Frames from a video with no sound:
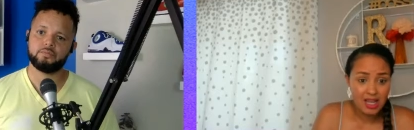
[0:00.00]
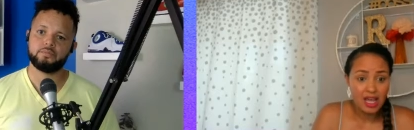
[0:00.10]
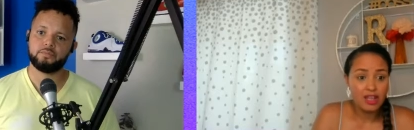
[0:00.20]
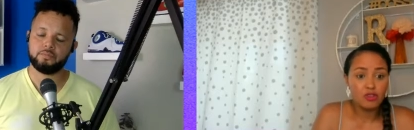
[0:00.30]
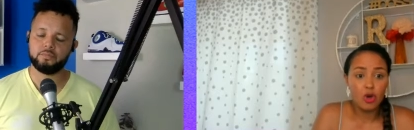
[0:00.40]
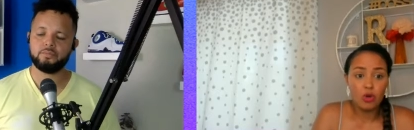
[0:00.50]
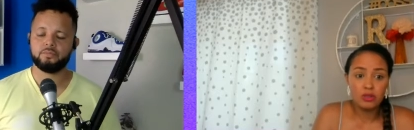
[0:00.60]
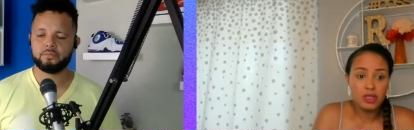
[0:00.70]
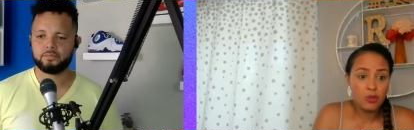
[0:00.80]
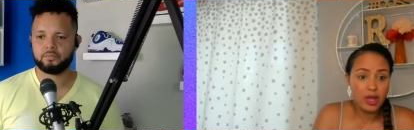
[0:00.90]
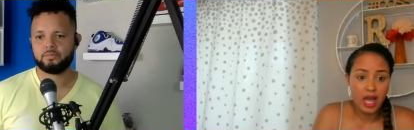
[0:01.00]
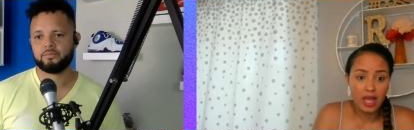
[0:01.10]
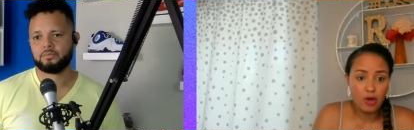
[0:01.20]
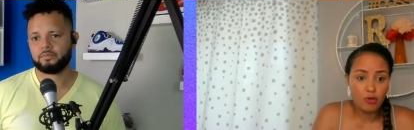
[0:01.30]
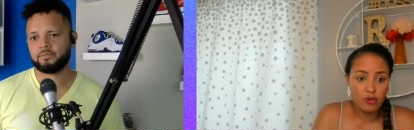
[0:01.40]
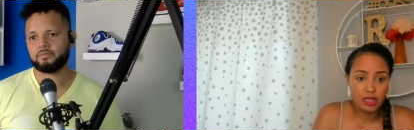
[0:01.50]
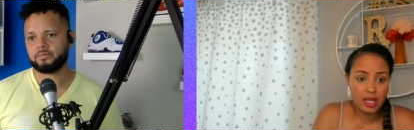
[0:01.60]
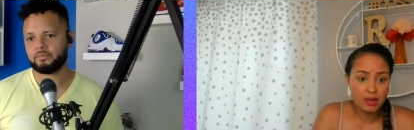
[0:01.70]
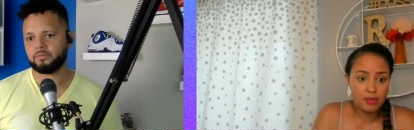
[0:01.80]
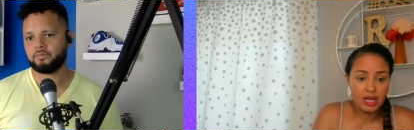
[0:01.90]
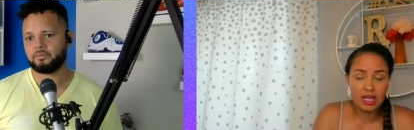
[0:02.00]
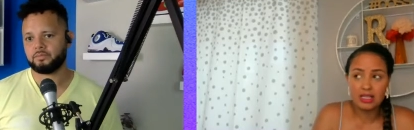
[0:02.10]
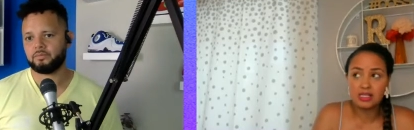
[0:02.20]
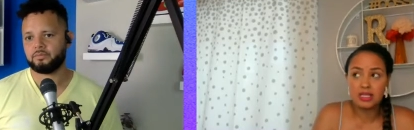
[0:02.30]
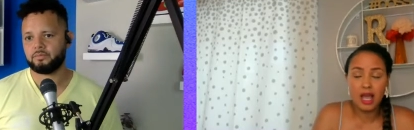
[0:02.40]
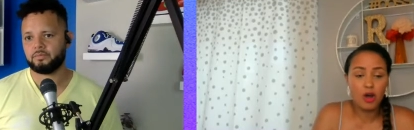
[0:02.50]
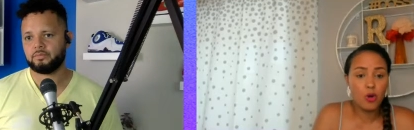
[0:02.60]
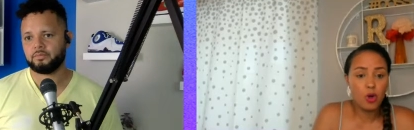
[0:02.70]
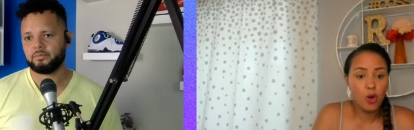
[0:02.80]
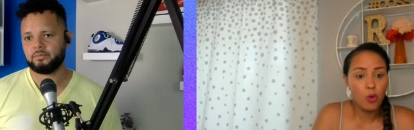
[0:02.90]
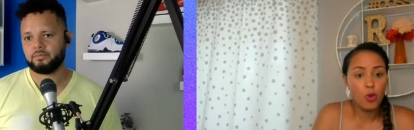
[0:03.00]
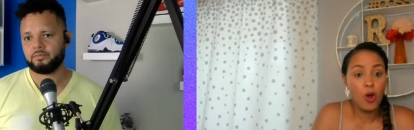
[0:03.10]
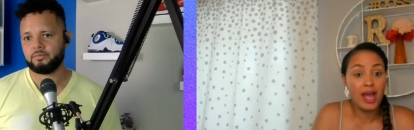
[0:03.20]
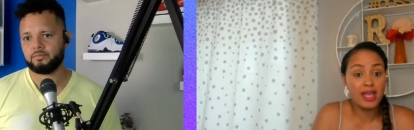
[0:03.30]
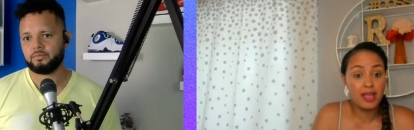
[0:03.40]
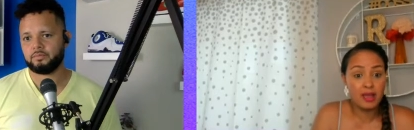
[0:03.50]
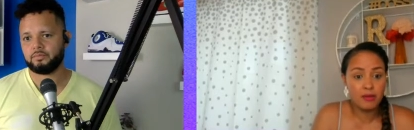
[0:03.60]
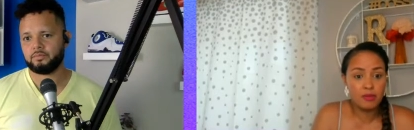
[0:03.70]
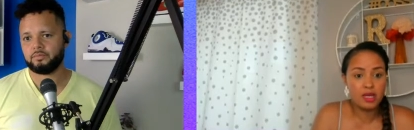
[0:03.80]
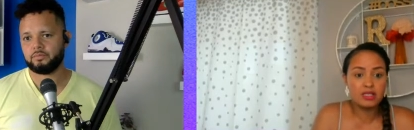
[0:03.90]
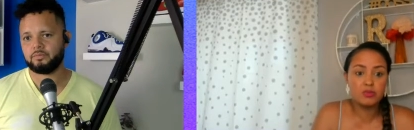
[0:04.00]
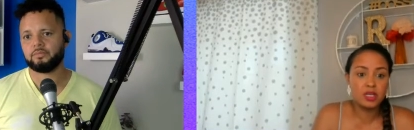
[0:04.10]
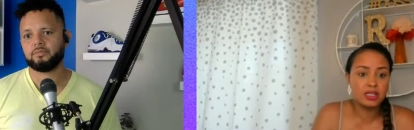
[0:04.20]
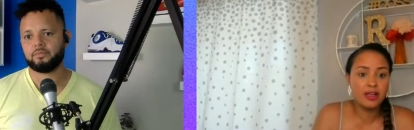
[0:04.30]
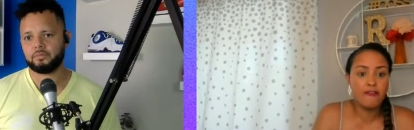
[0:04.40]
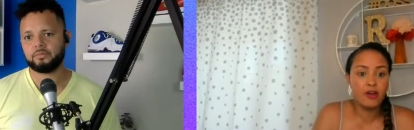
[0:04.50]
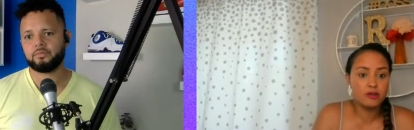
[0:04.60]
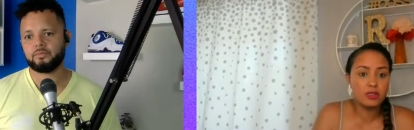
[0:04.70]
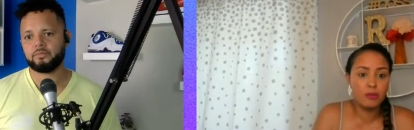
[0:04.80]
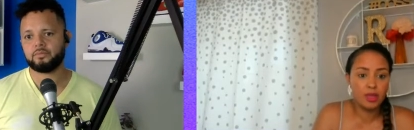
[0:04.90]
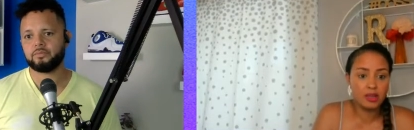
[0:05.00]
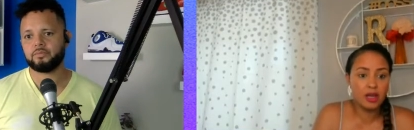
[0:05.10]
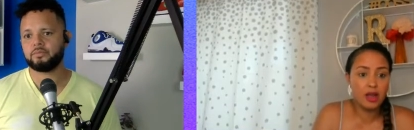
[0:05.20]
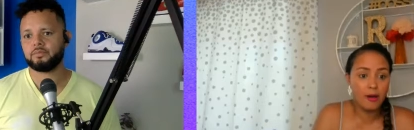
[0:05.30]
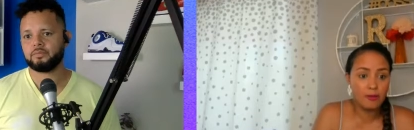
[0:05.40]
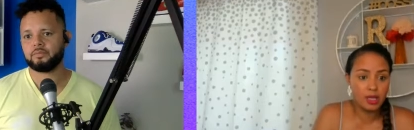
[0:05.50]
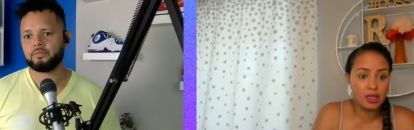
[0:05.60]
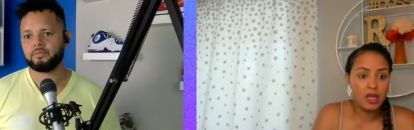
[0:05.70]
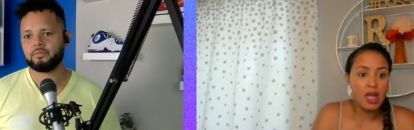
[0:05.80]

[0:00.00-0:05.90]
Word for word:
Speaker 1: and the mm-hmm. only way i overcame it and is now who i am is because i found something that helped me